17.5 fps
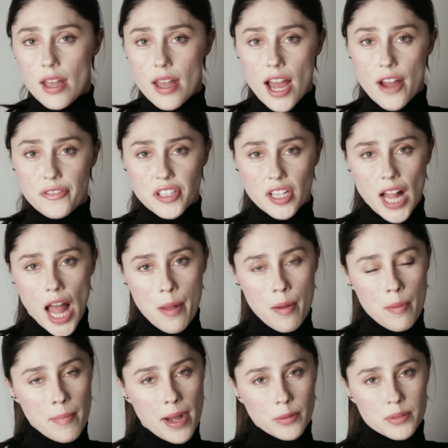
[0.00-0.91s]
After
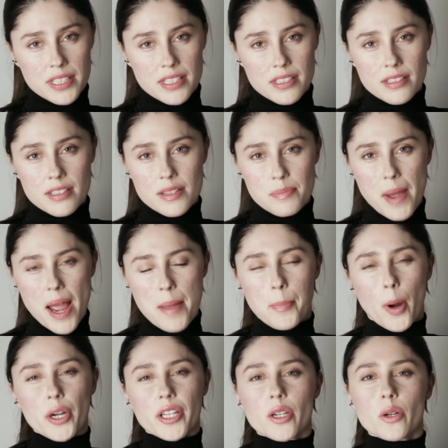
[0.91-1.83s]
climbing mountains, my
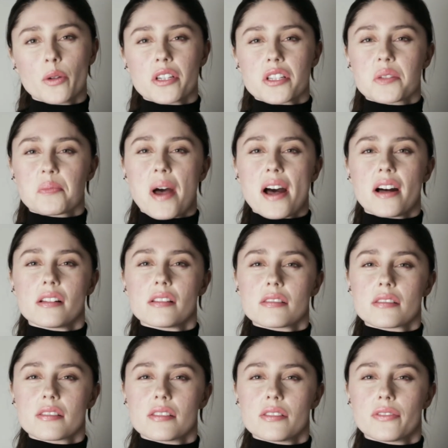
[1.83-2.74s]
body odor
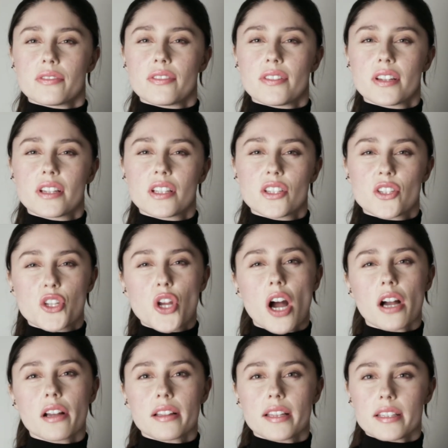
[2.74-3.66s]
smells of
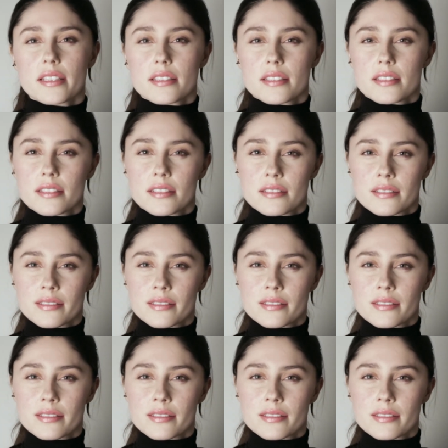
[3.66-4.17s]
chocolate.